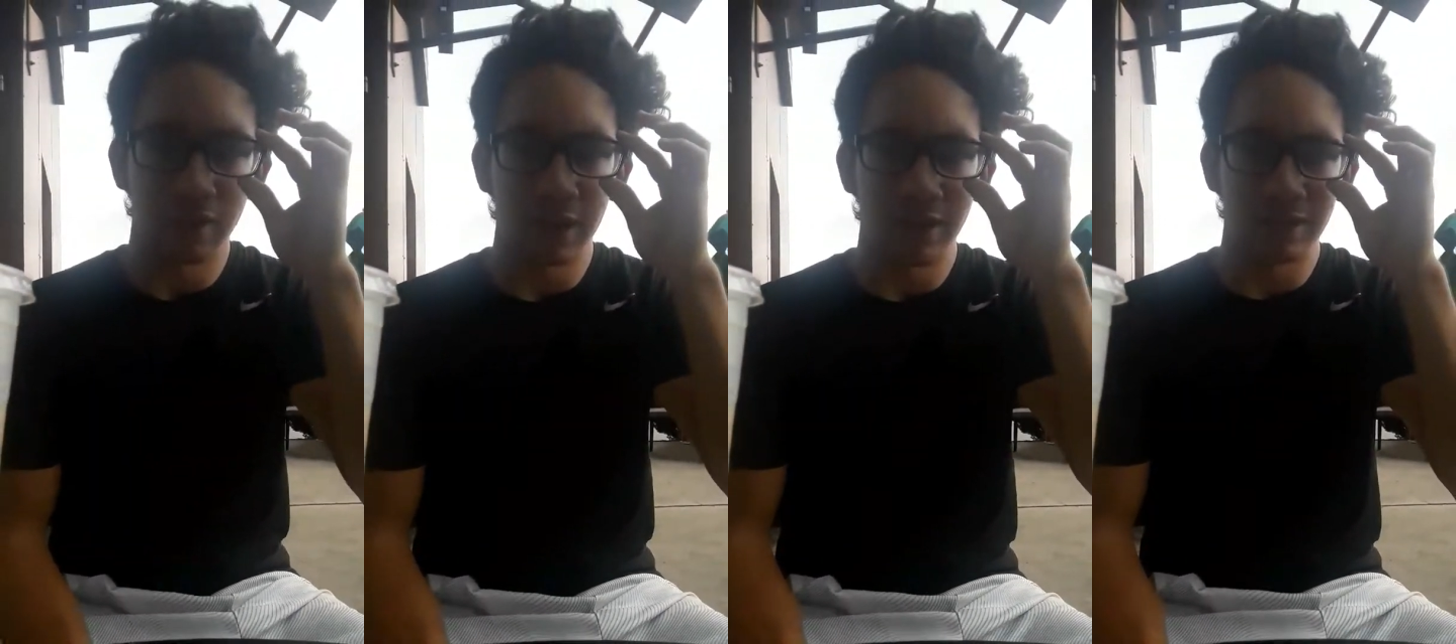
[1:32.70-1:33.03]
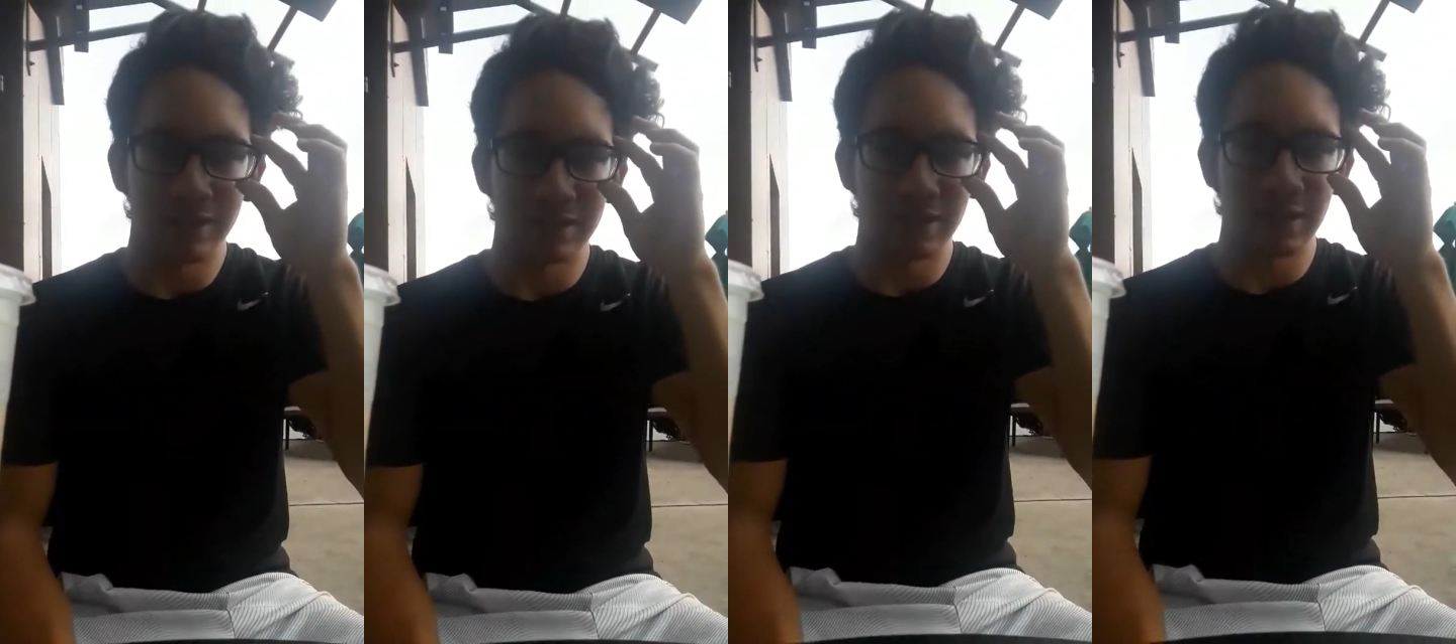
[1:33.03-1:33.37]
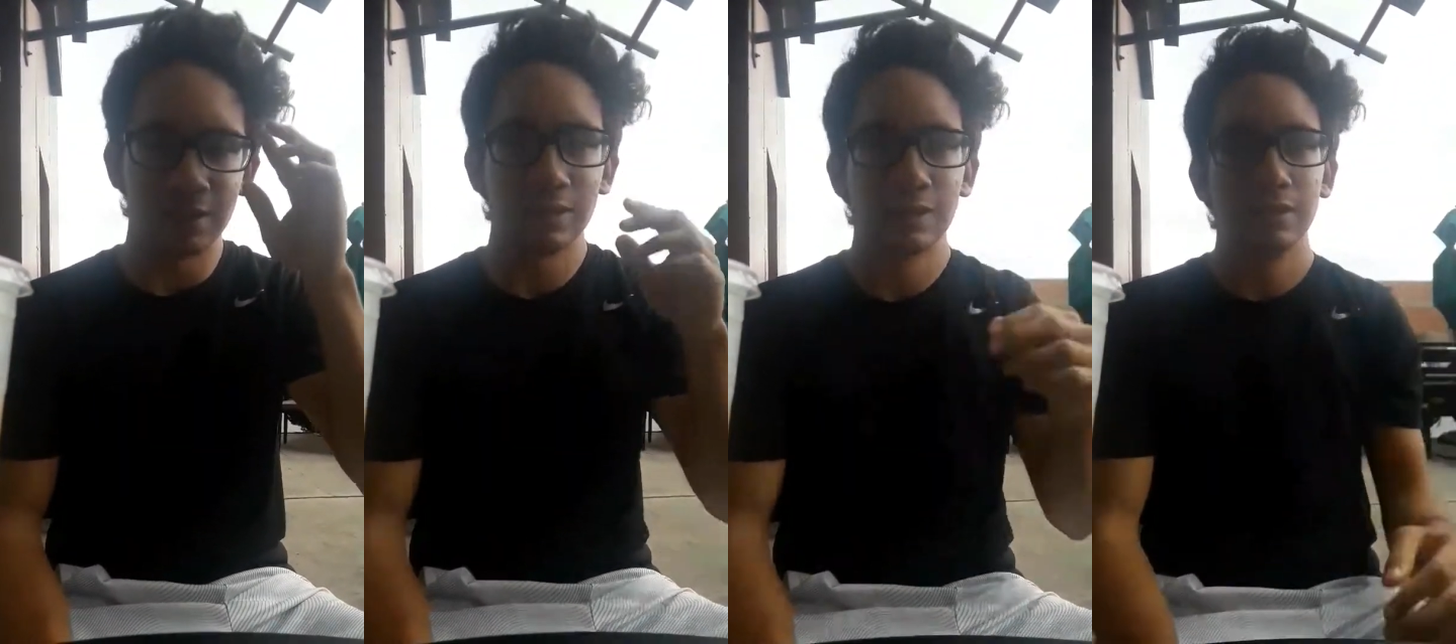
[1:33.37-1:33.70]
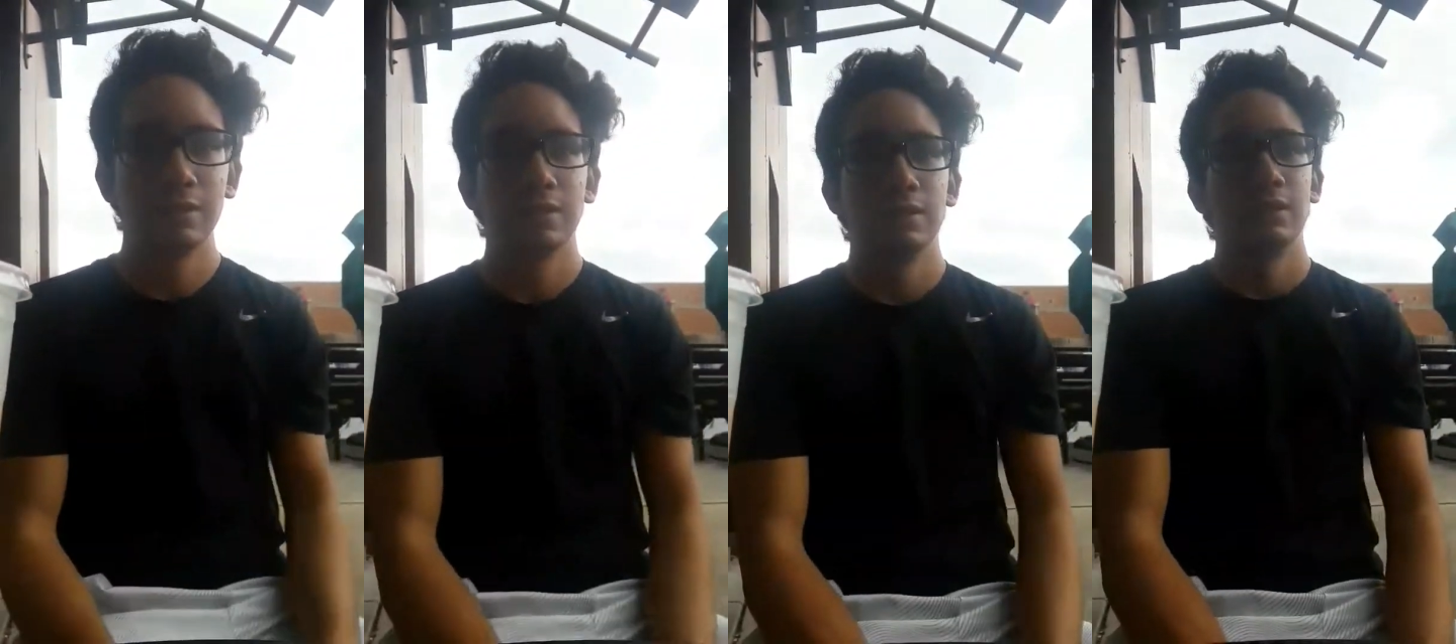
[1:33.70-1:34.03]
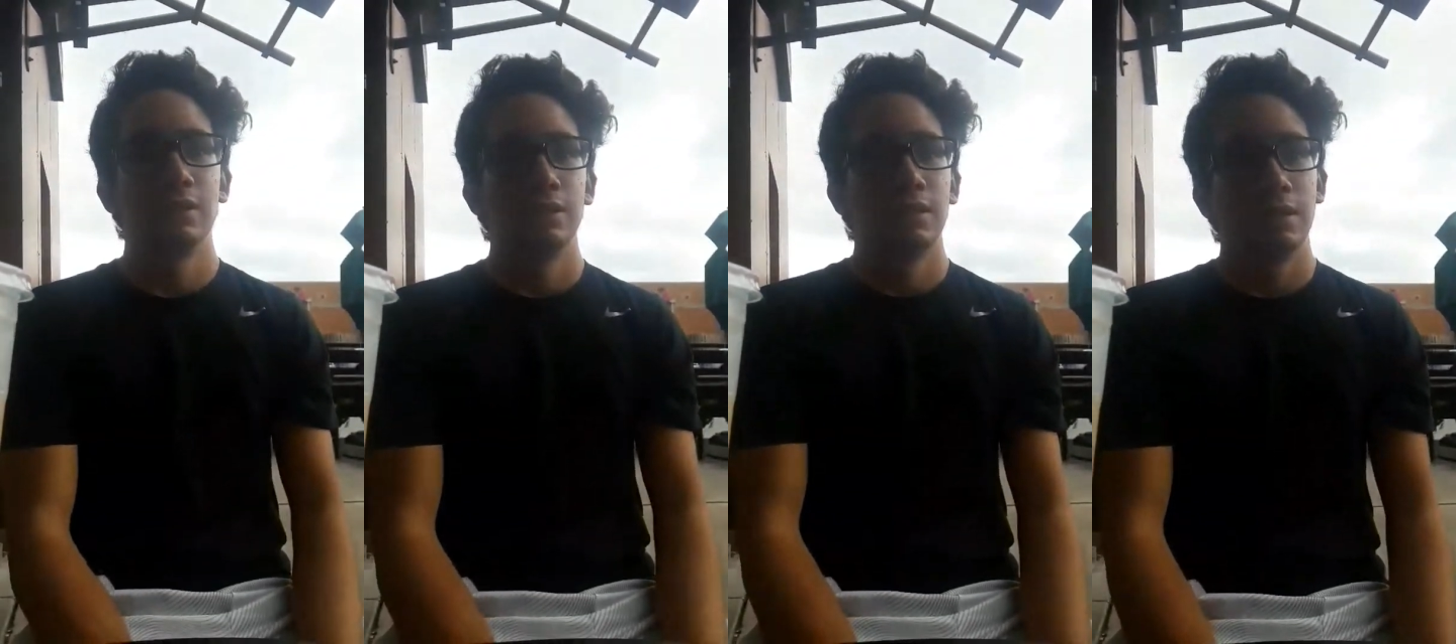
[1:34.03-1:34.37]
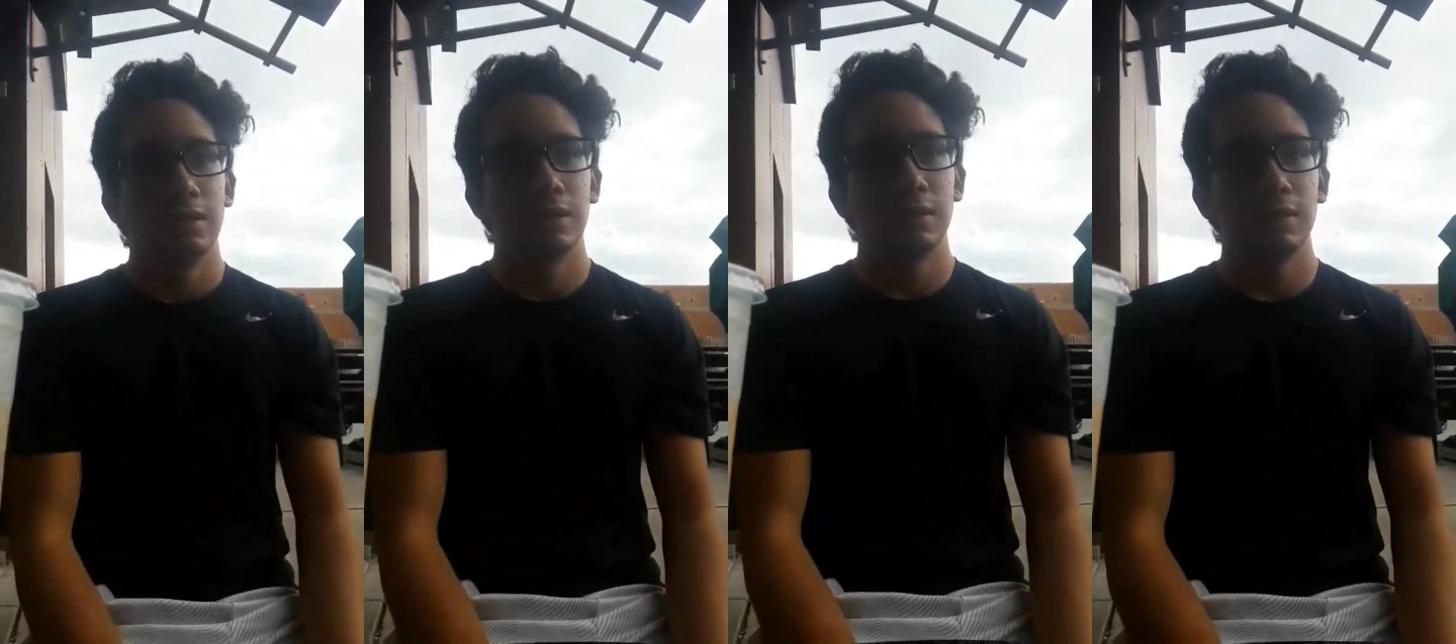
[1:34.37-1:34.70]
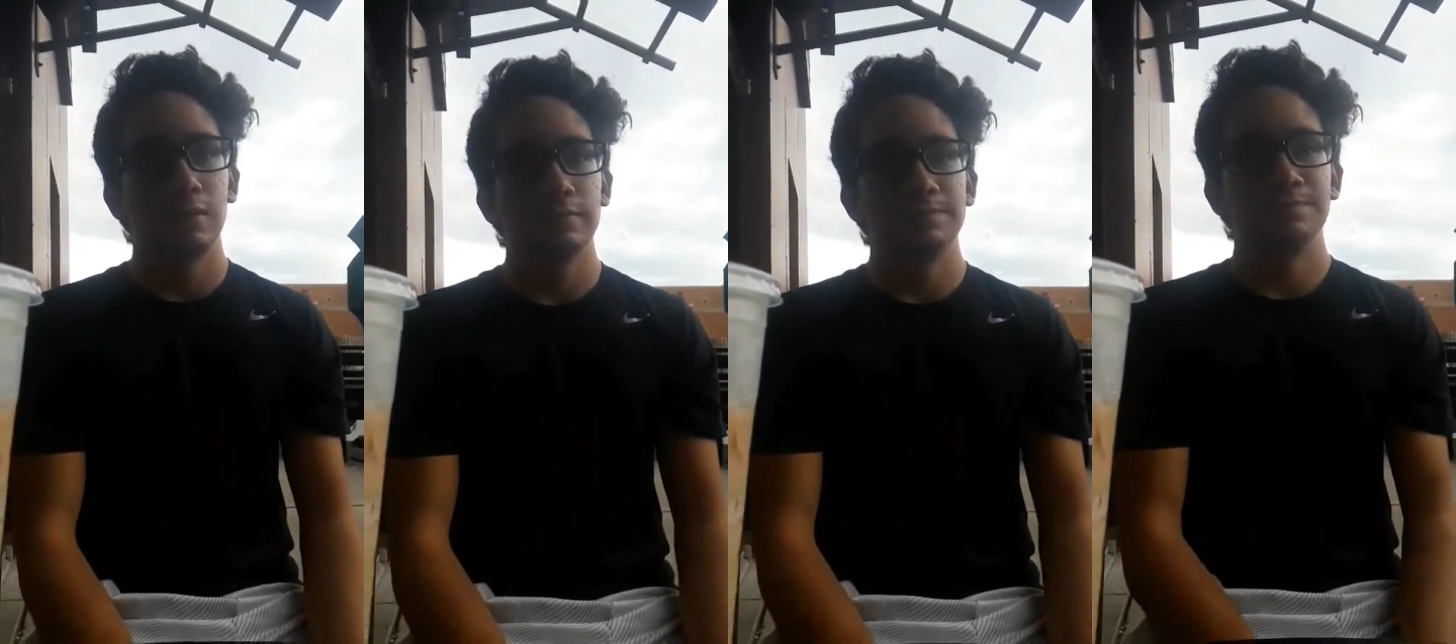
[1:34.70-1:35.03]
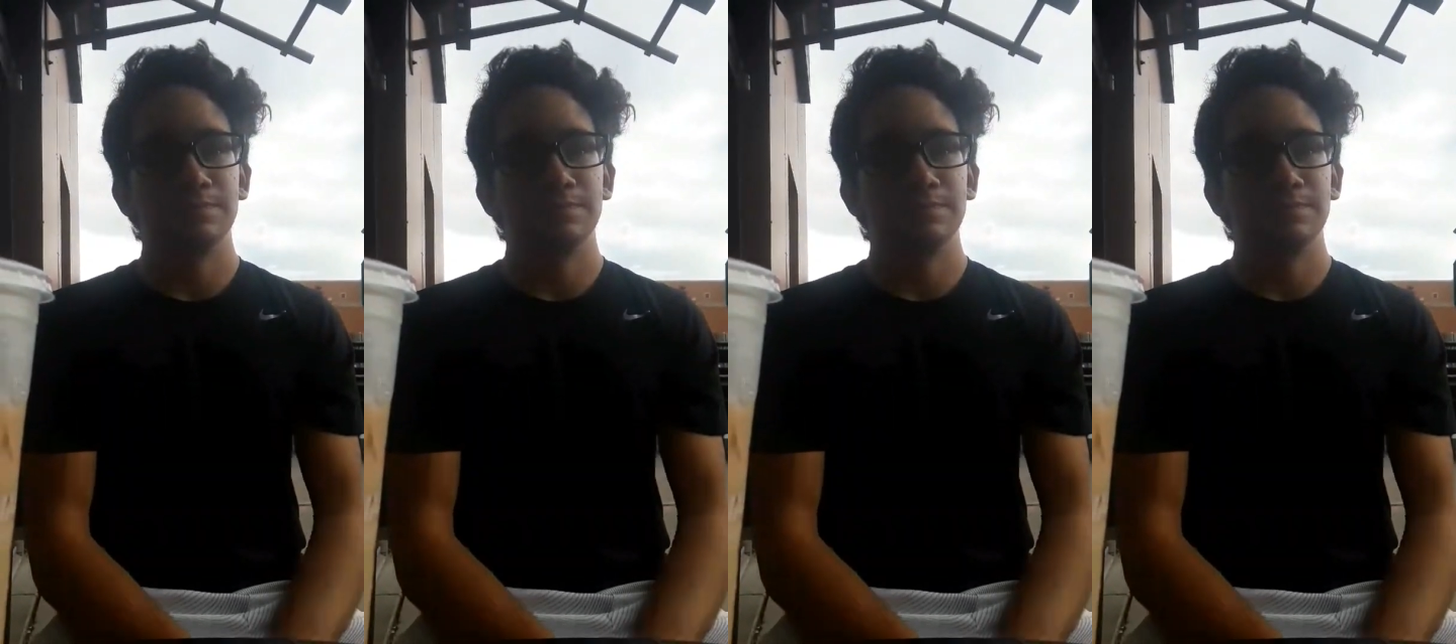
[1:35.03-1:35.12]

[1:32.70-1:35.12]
iced. Um,